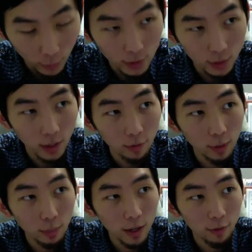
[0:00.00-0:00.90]
us on every
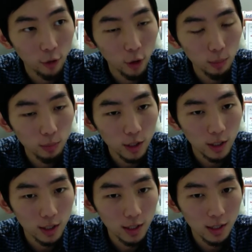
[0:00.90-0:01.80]
platform,
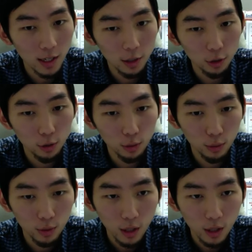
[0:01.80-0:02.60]
since I do